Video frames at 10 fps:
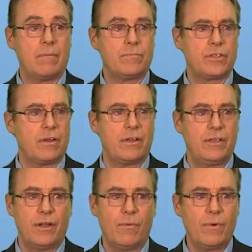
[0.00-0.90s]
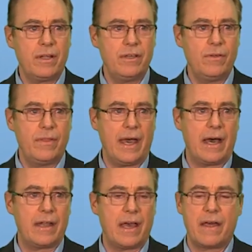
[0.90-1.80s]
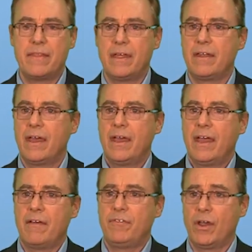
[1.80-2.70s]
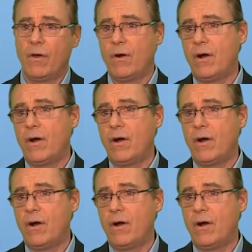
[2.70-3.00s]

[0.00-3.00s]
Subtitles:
So you don't want to do that. Then if you go